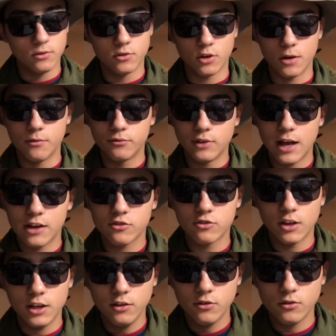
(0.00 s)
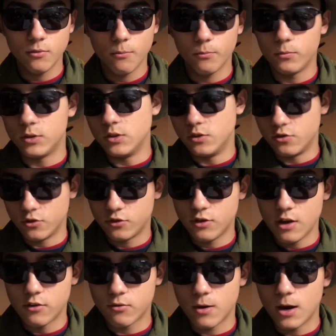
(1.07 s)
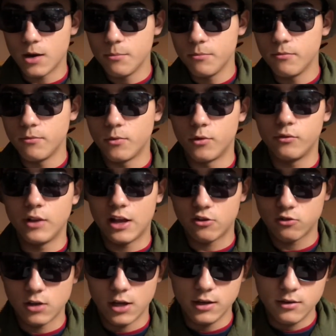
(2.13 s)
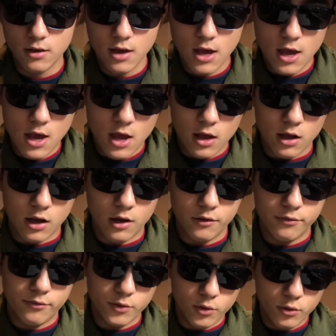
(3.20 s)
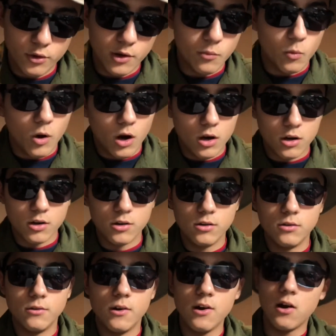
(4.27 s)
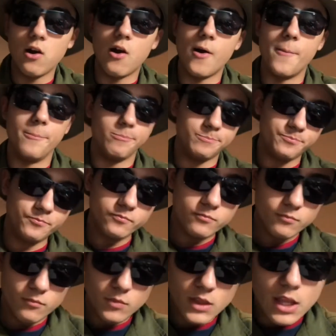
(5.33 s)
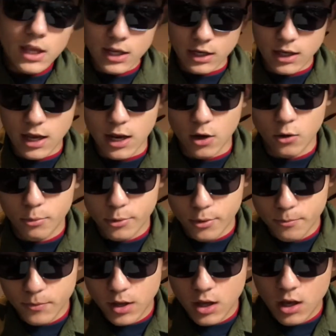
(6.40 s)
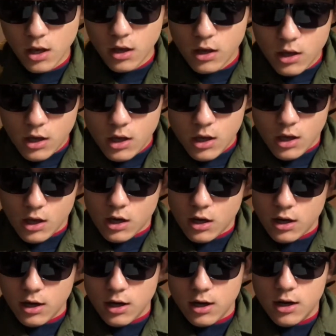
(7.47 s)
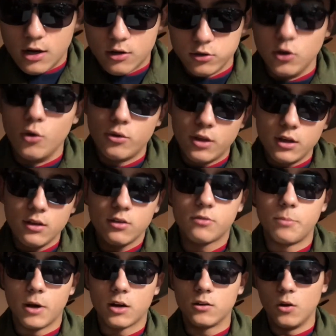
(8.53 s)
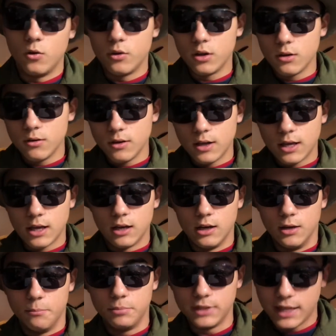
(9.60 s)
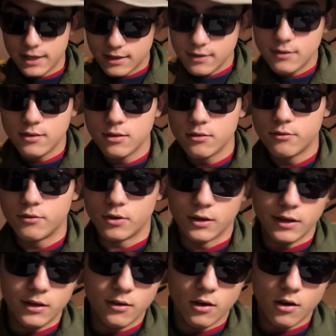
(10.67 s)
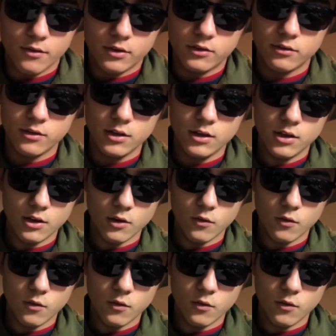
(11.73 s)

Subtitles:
Flashlights, which is your sensory item, or flashlight. Food and water, and a can opener. Clothing, spare clothing. Blanket for heat, obviously.